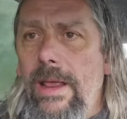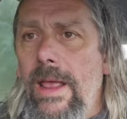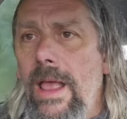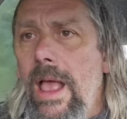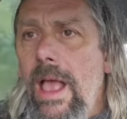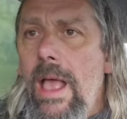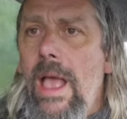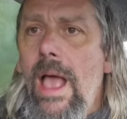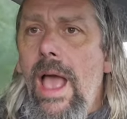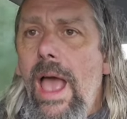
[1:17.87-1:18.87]

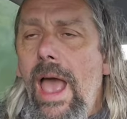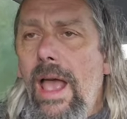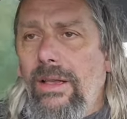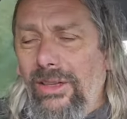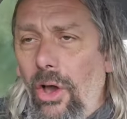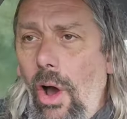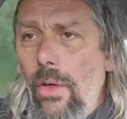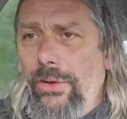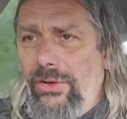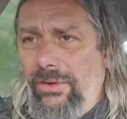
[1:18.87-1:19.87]
And got
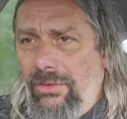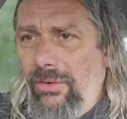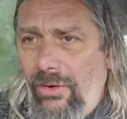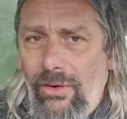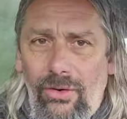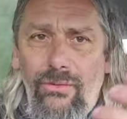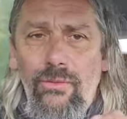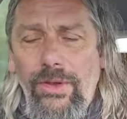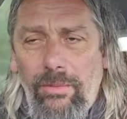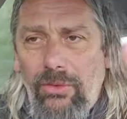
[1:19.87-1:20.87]
all the
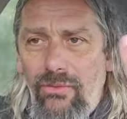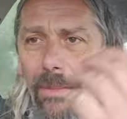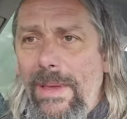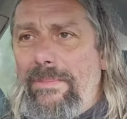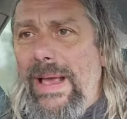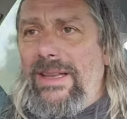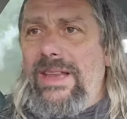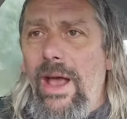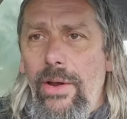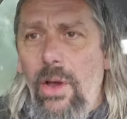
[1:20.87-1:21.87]
grubby
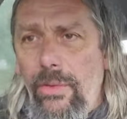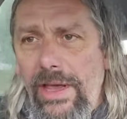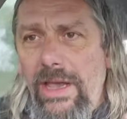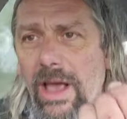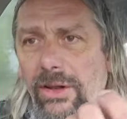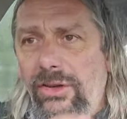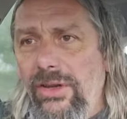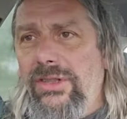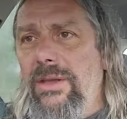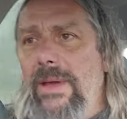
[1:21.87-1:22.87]
bits out, you know, the
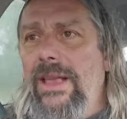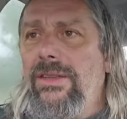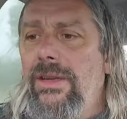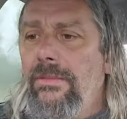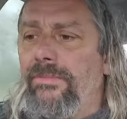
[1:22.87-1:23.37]
dusty bits.